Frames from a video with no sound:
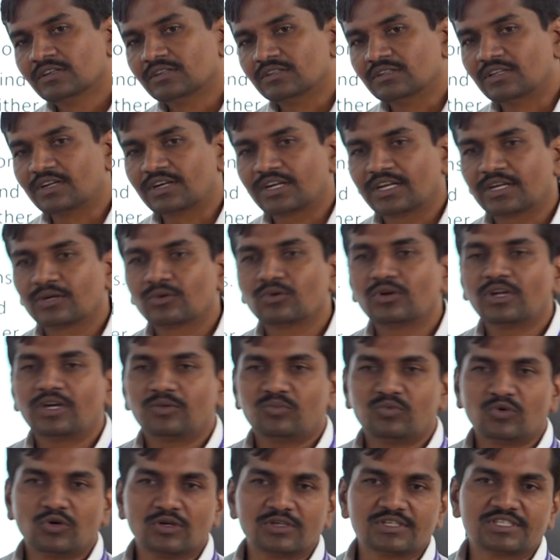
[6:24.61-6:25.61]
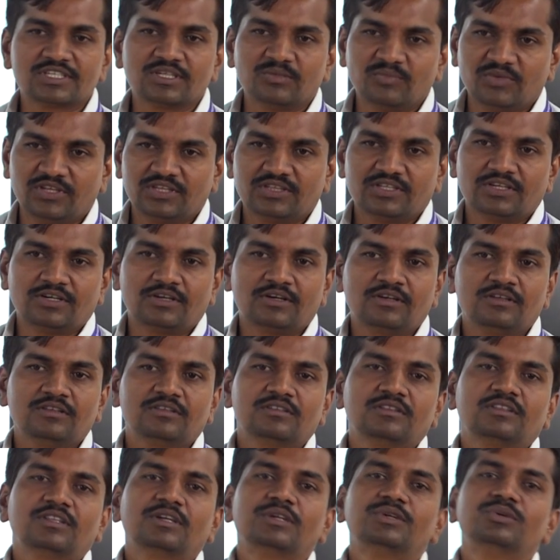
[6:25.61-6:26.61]
the regular-Falsy method,
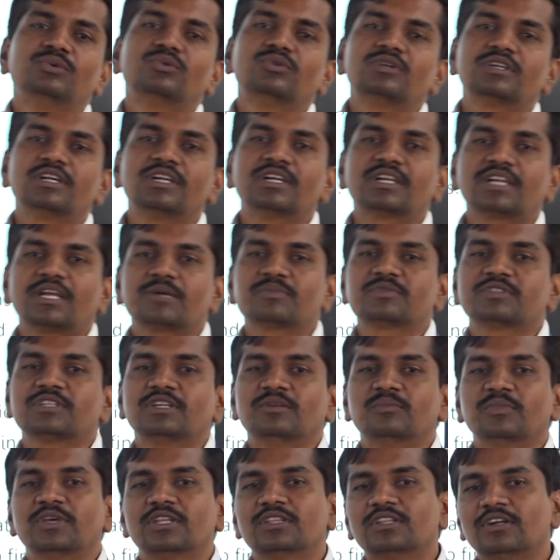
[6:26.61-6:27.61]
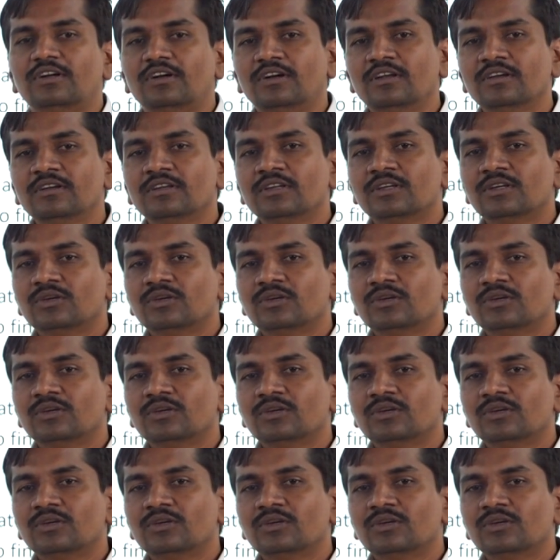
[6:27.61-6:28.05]
the Newton-Raphson method,